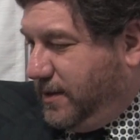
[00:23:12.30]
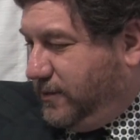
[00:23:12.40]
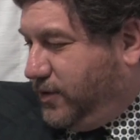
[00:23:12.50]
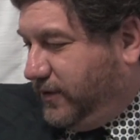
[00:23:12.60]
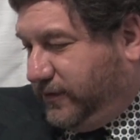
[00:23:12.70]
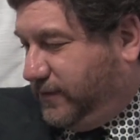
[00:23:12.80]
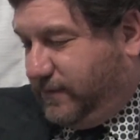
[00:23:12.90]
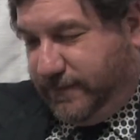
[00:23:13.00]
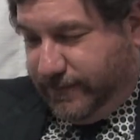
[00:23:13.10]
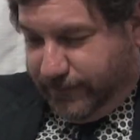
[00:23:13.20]
Just
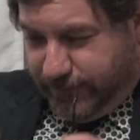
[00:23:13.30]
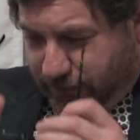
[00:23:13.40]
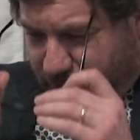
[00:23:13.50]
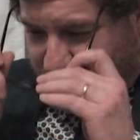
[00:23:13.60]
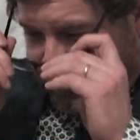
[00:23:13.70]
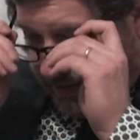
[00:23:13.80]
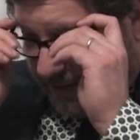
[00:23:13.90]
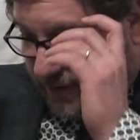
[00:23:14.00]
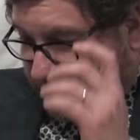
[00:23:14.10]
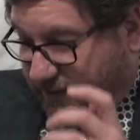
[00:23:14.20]
for shits and
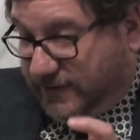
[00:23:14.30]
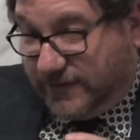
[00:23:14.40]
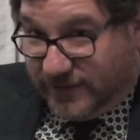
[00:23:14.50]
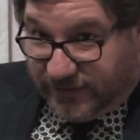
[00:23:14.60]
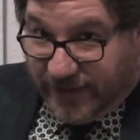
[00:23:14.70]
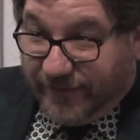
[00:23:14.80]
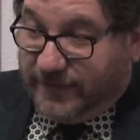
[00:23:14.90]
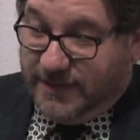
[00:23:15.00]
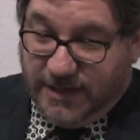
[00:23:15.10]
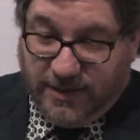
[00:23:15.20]
giggles, this is a
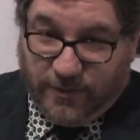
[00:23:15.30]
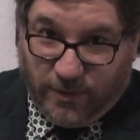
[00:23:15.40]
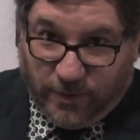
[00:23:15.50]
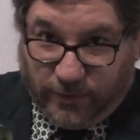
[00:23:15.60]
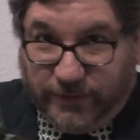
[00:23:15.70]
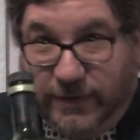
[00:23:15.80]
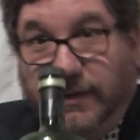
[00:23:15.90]
17-year-old.